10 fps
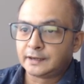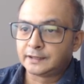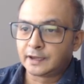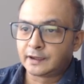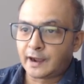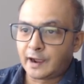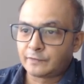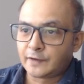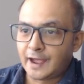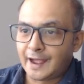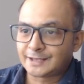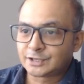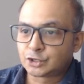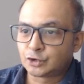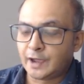the graph
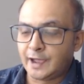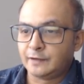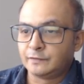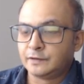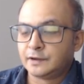has to have